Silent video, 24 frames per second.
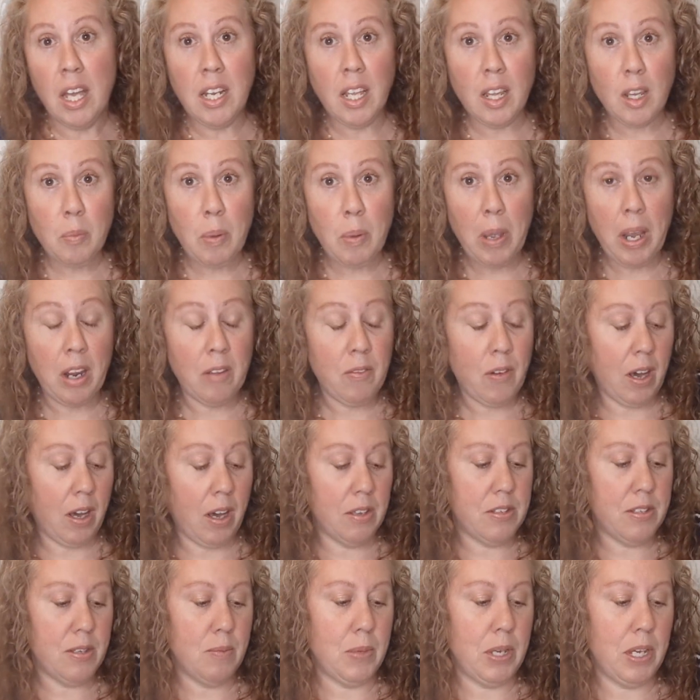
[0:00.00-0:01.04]
Another pair of
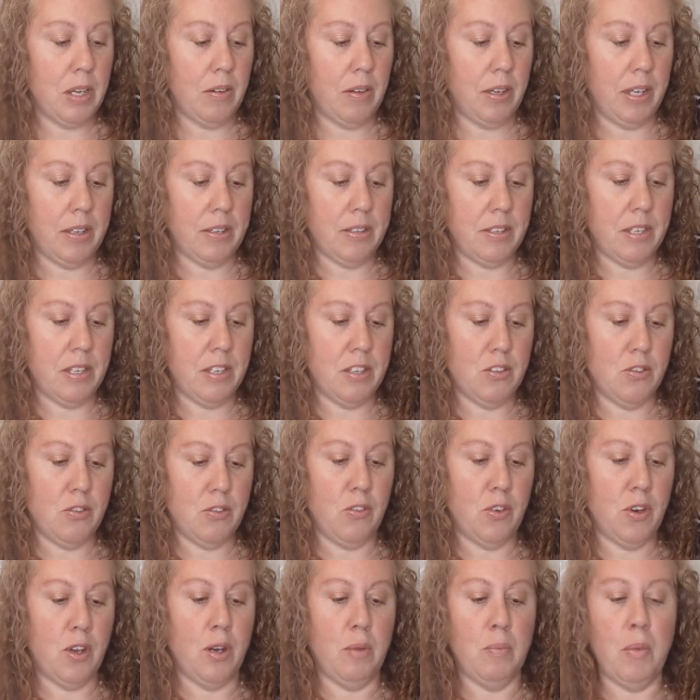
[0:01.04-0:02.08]
awesome earrings is
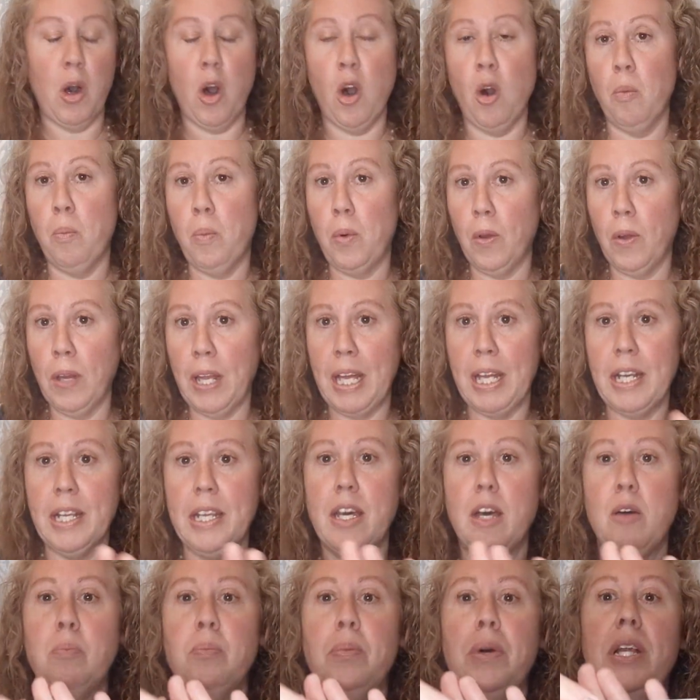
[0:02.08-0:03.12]
from Opal
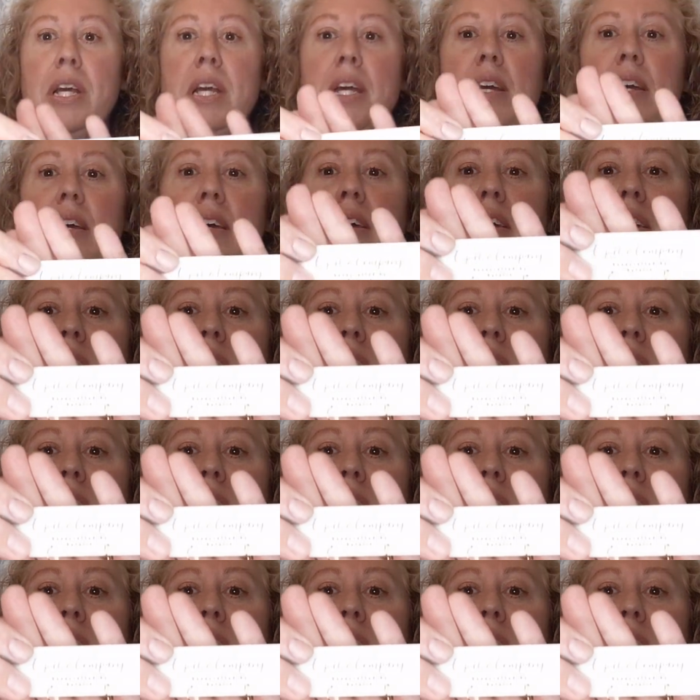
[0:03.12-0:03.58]
Company.